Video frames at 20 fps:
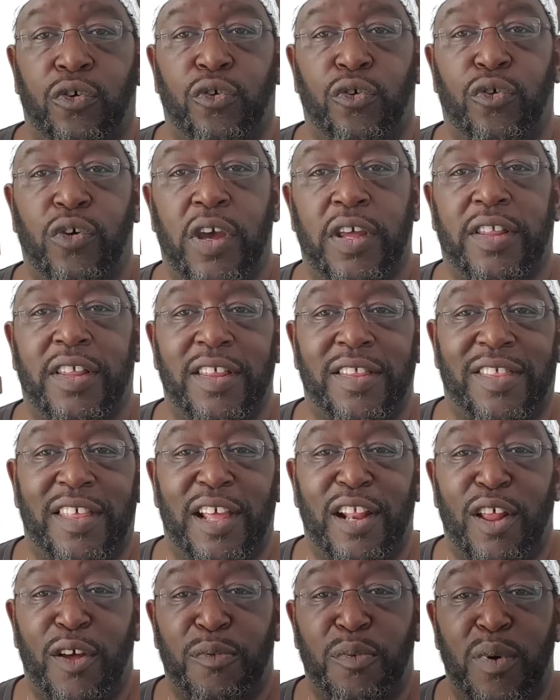Greetings
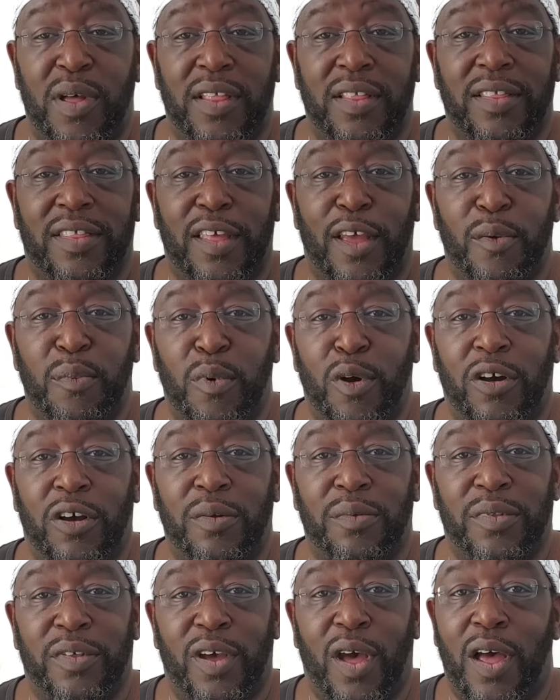dear loved ones and
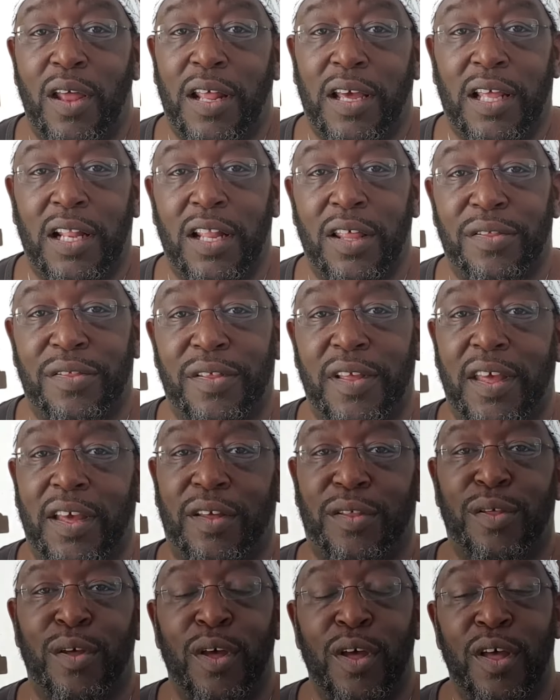welcome to
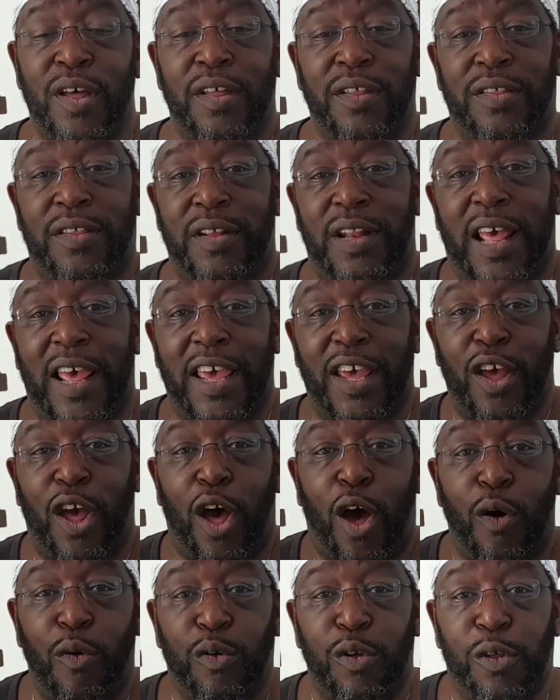Kynacalistics. Today
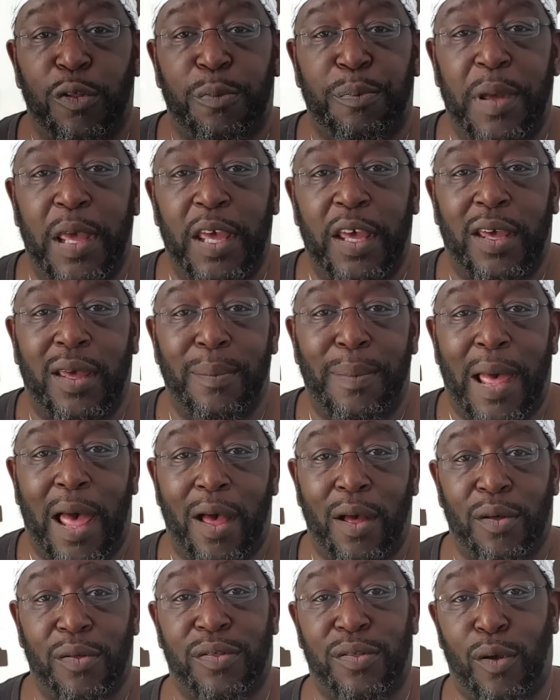I want to speak
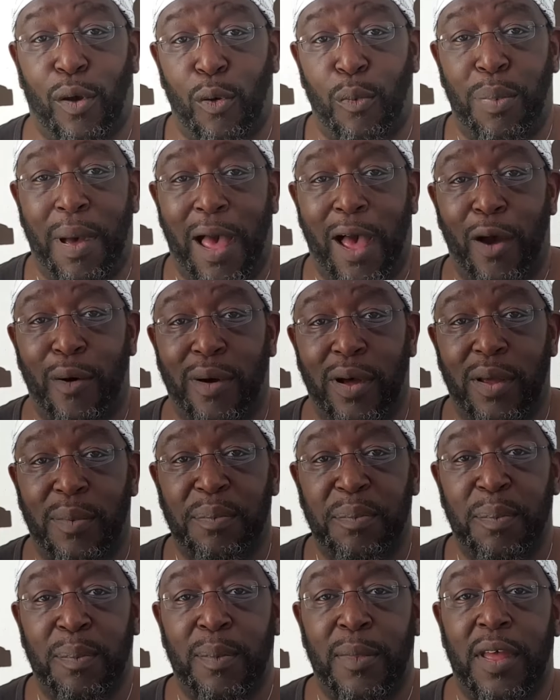about soul power.
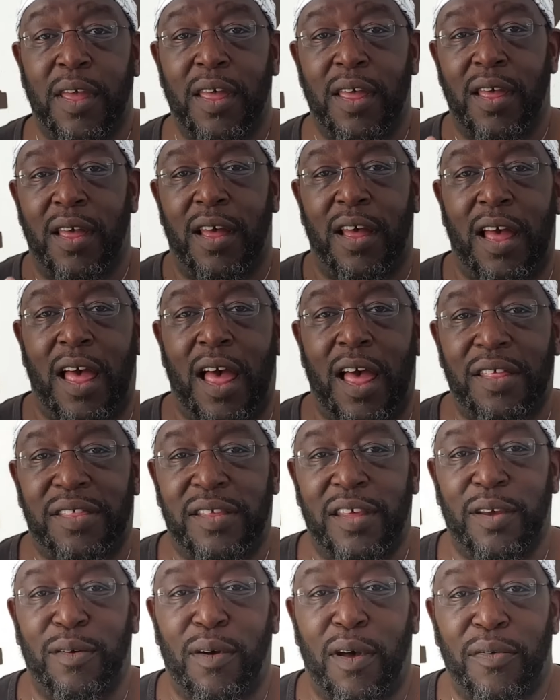I'll
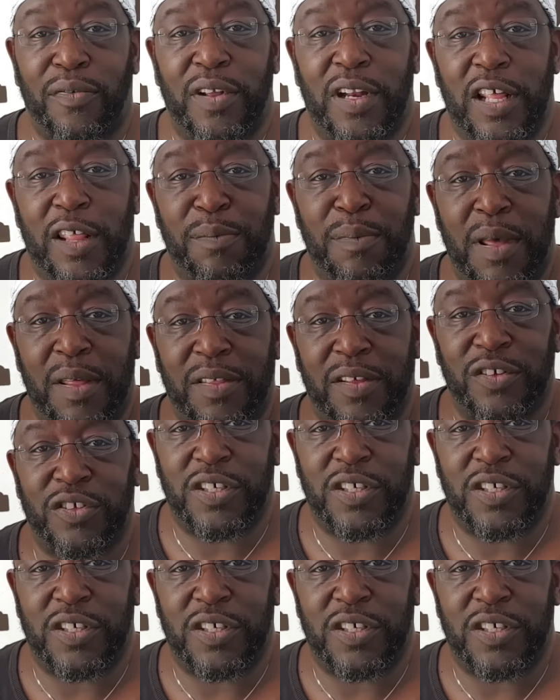see you after these messages.